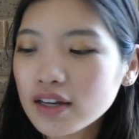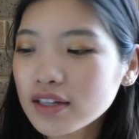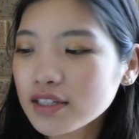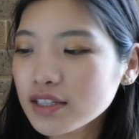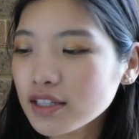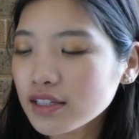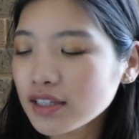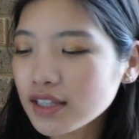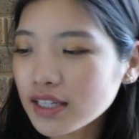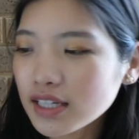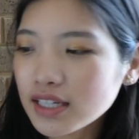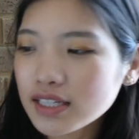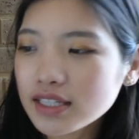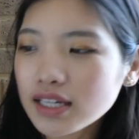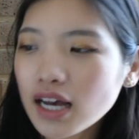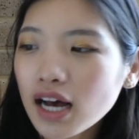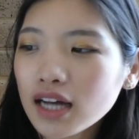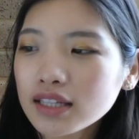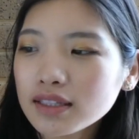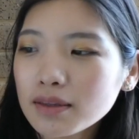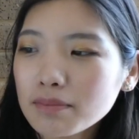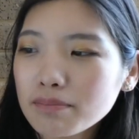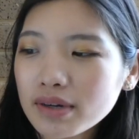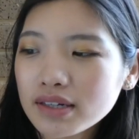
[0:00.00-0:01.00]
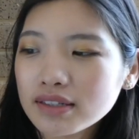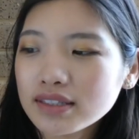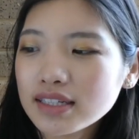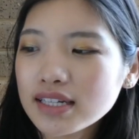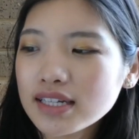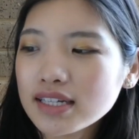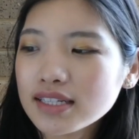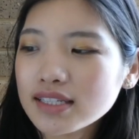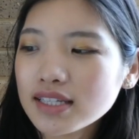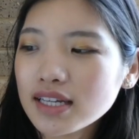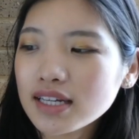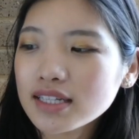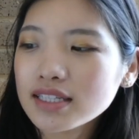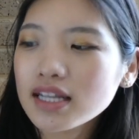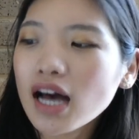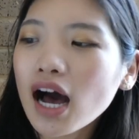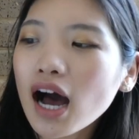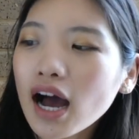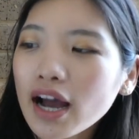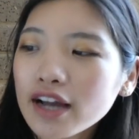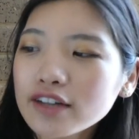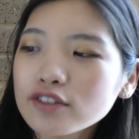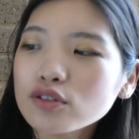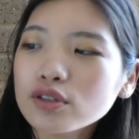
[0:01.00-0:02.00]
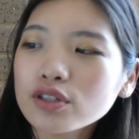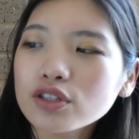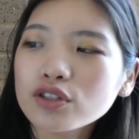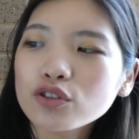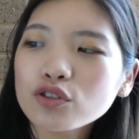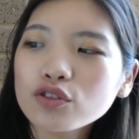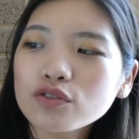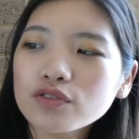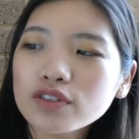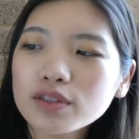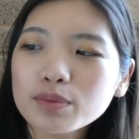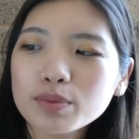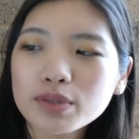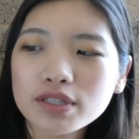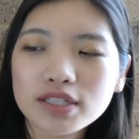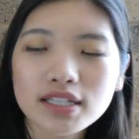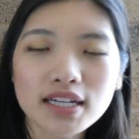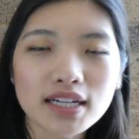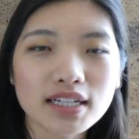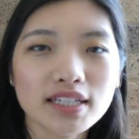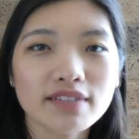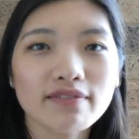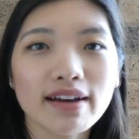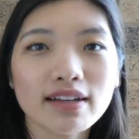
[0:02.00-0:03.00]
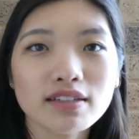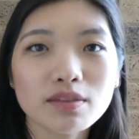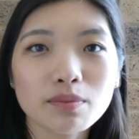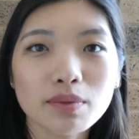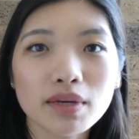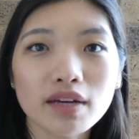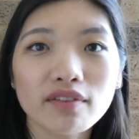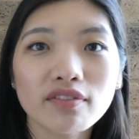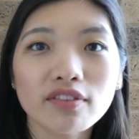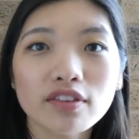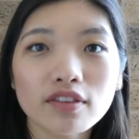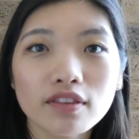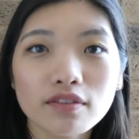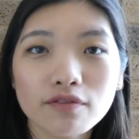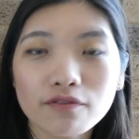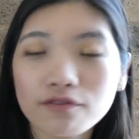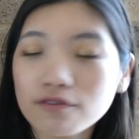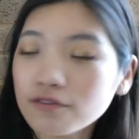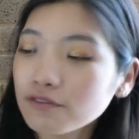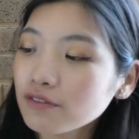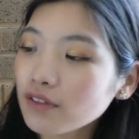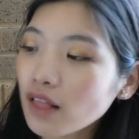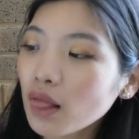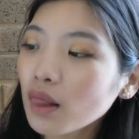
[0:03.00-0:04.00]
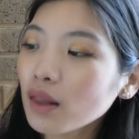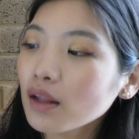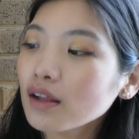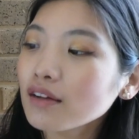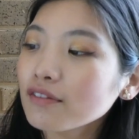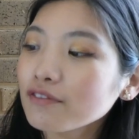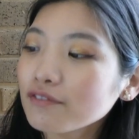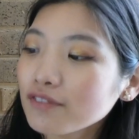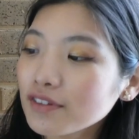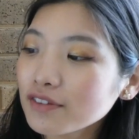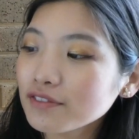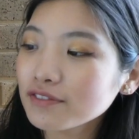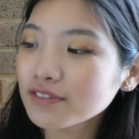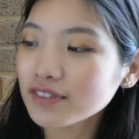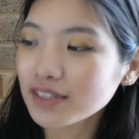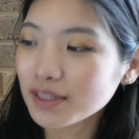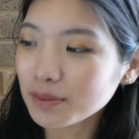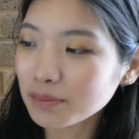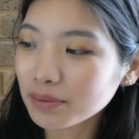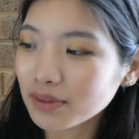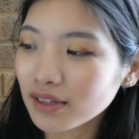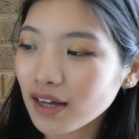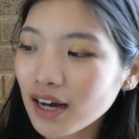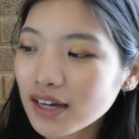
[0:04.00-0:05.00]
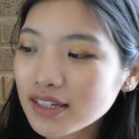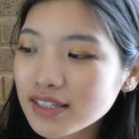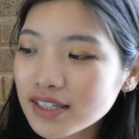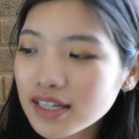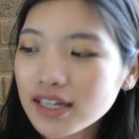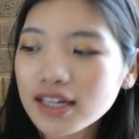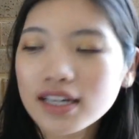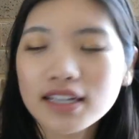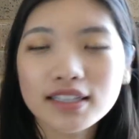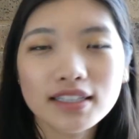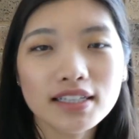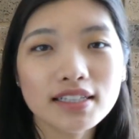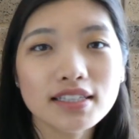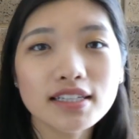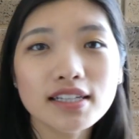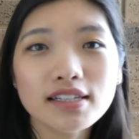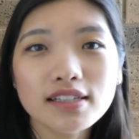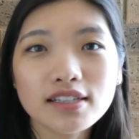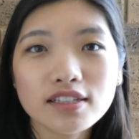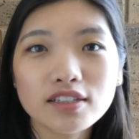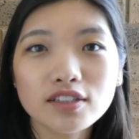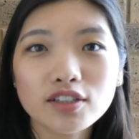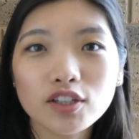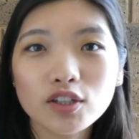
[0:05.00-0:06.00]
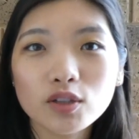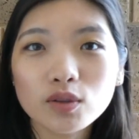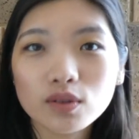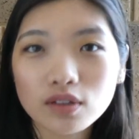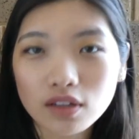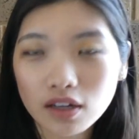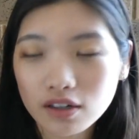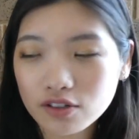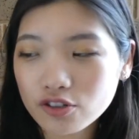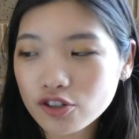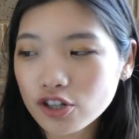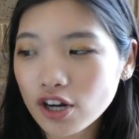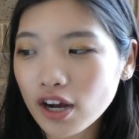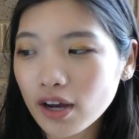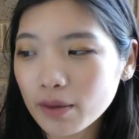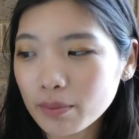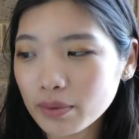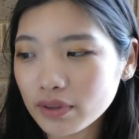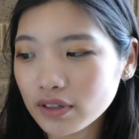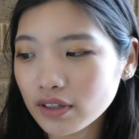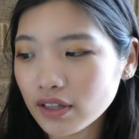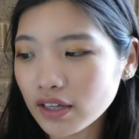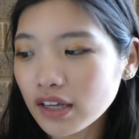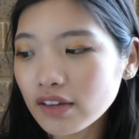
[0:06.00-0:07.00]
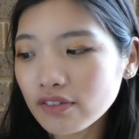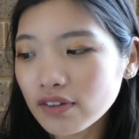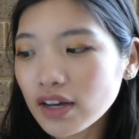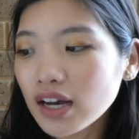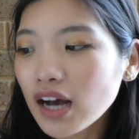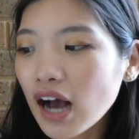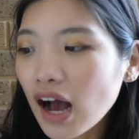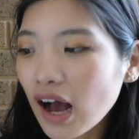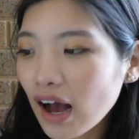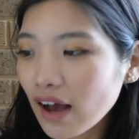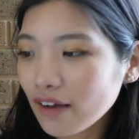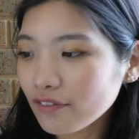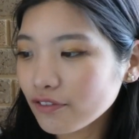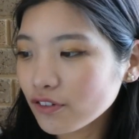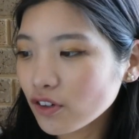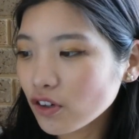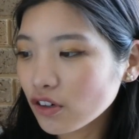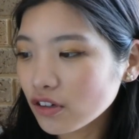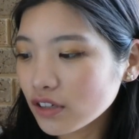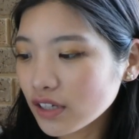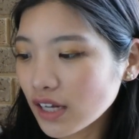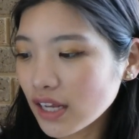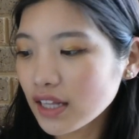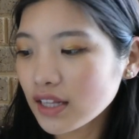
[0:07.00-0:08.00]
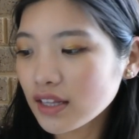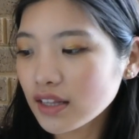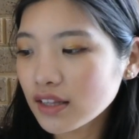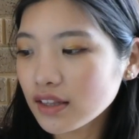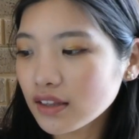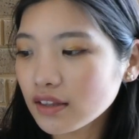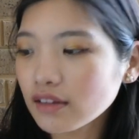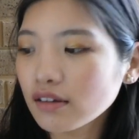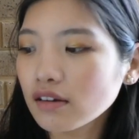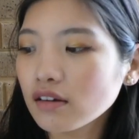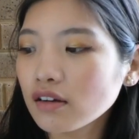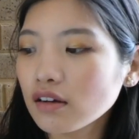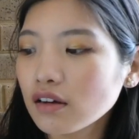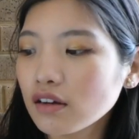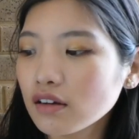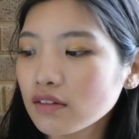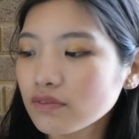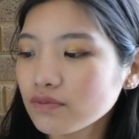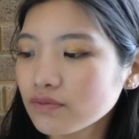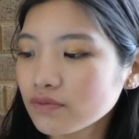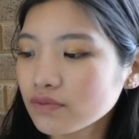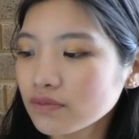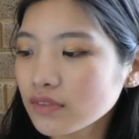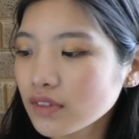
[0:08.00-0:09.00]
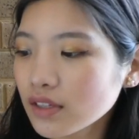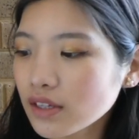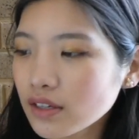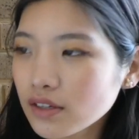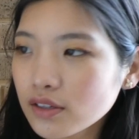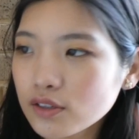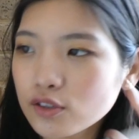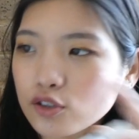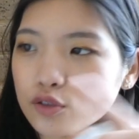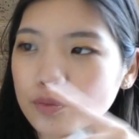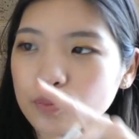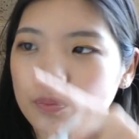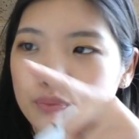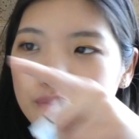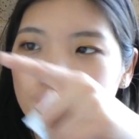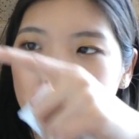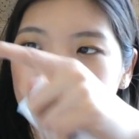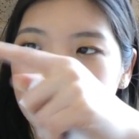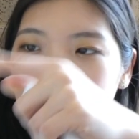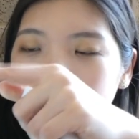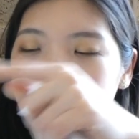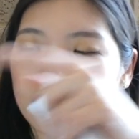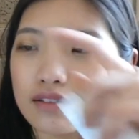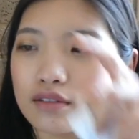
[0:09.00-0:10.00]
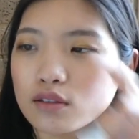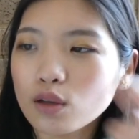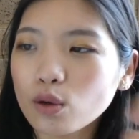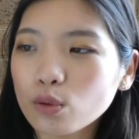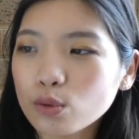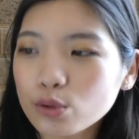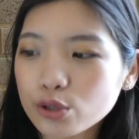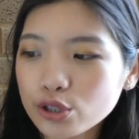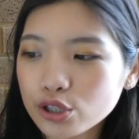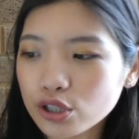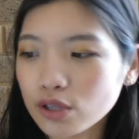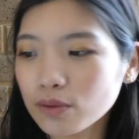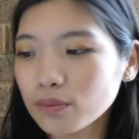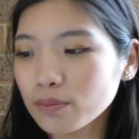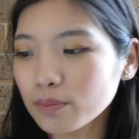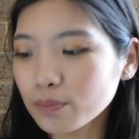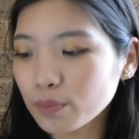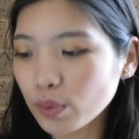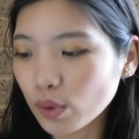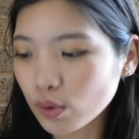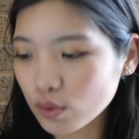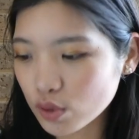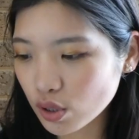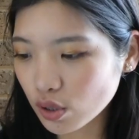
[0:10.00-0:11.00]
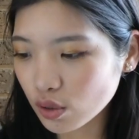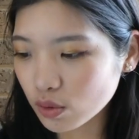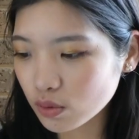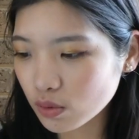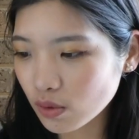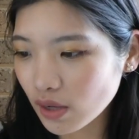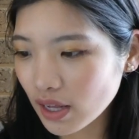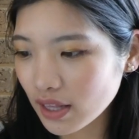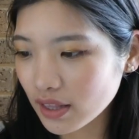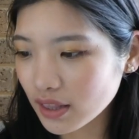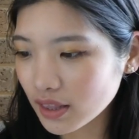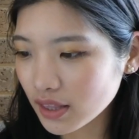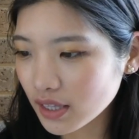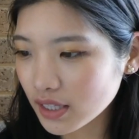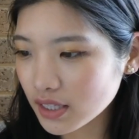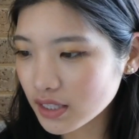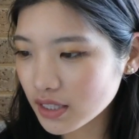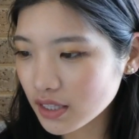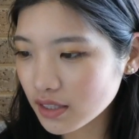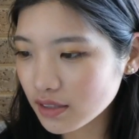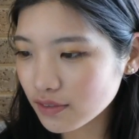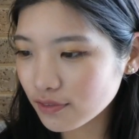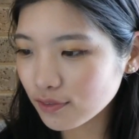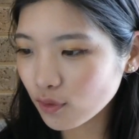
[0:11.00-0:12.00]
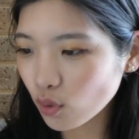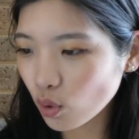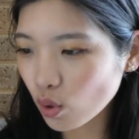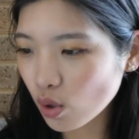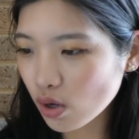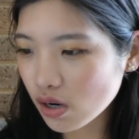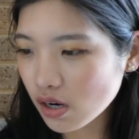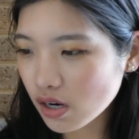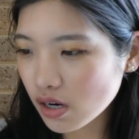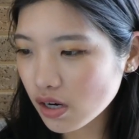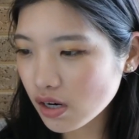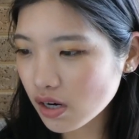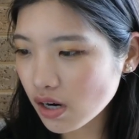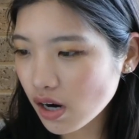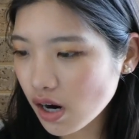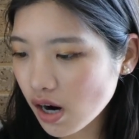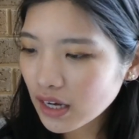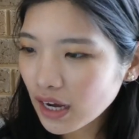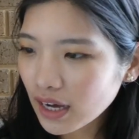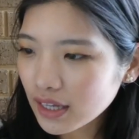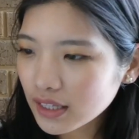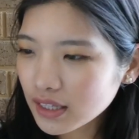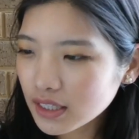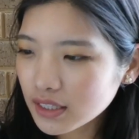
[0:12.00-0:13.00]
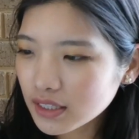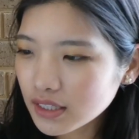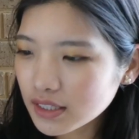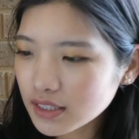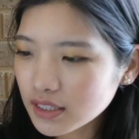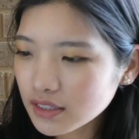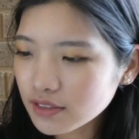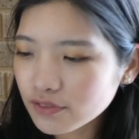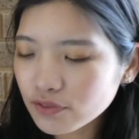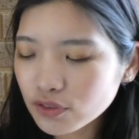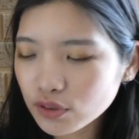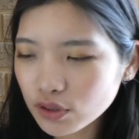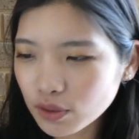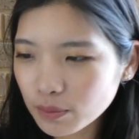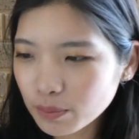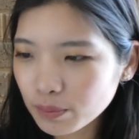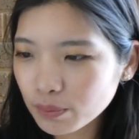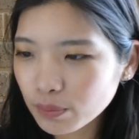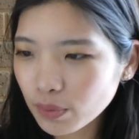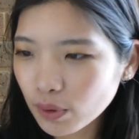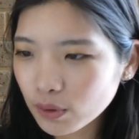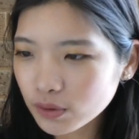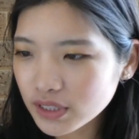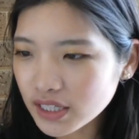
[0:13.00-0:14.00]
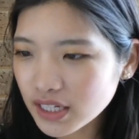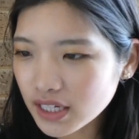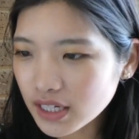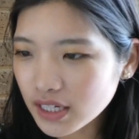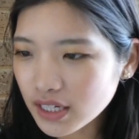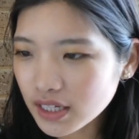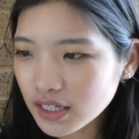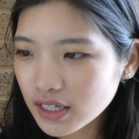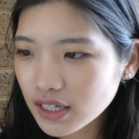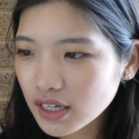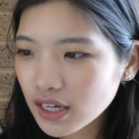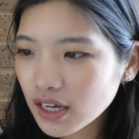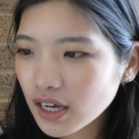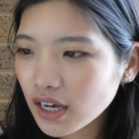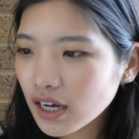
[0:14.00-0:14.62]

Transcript: So these are the Bondi Sands Hydro UV Protective SPF 50+. This is their new launch, I believe. I've got in the spray lotion bottle, and this is for, I think this is for the body.